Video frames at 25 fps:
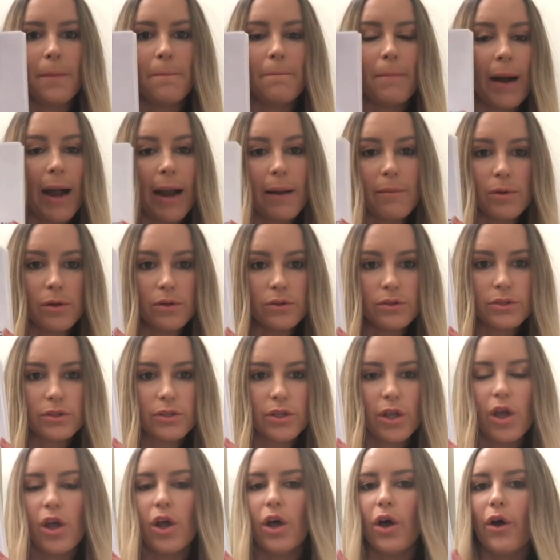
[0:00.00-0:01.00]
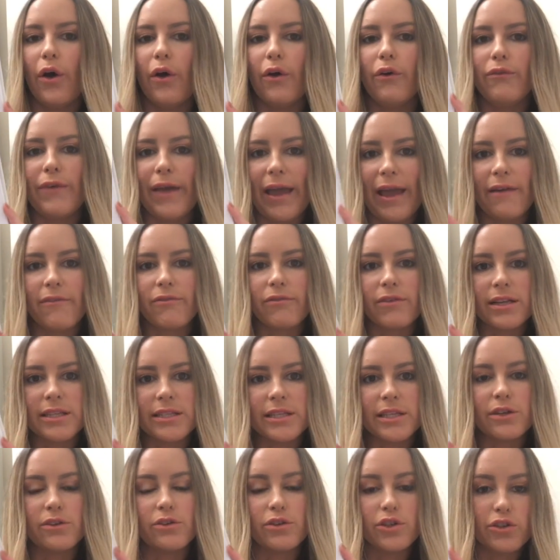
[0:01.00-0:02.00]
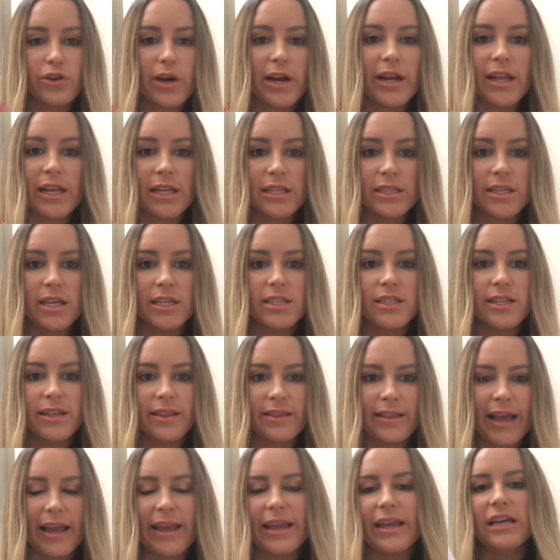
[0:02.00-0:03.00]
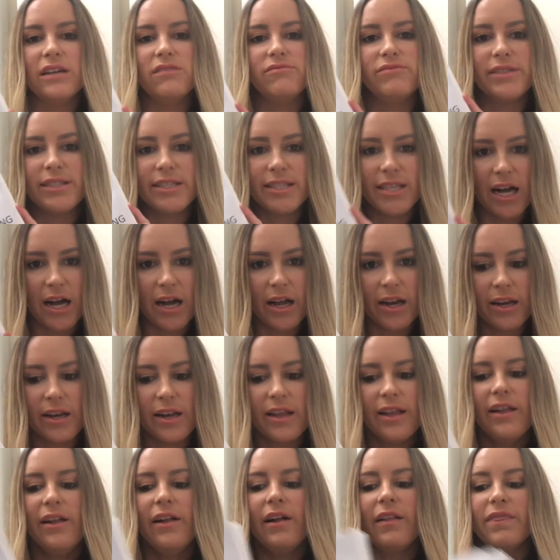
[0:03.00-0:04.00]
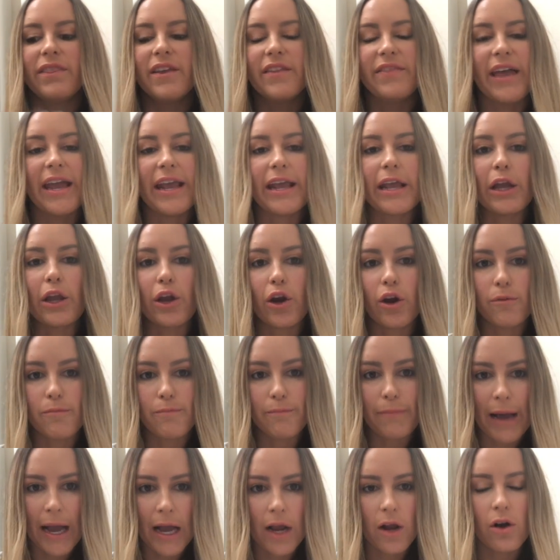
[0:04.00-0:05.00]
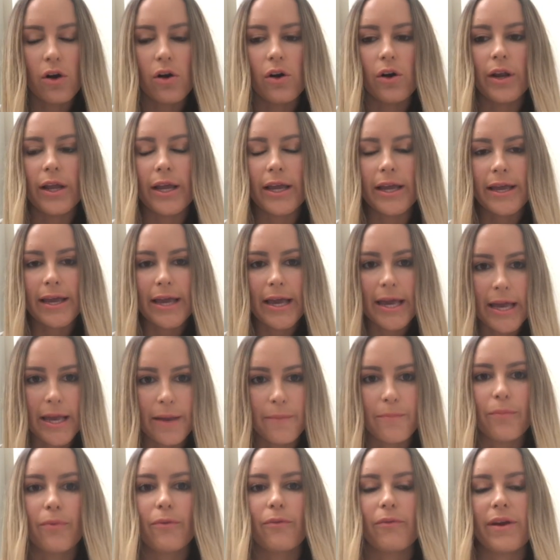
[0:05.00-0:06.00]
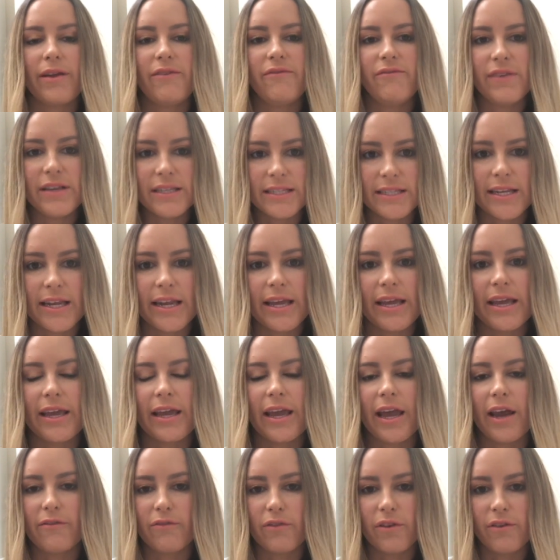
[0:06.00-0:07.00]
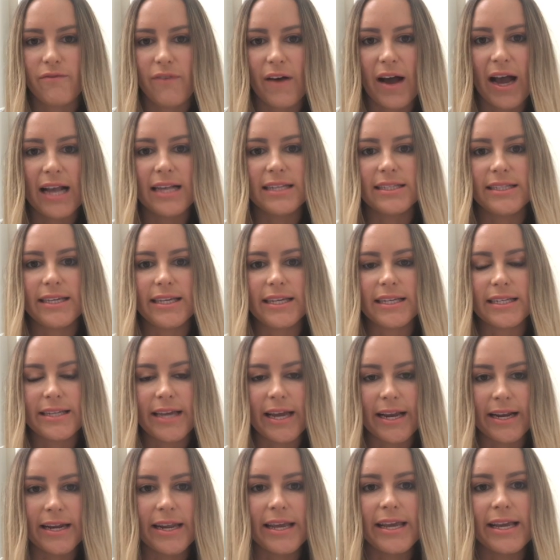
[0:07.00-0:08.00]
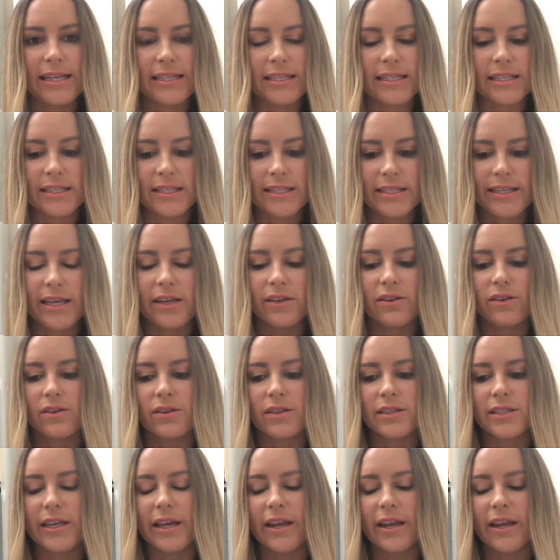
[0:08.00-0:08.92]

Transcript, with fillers: Bibles of every single training session they have done that they can go back on and keep revisiting and revising techniques and skills.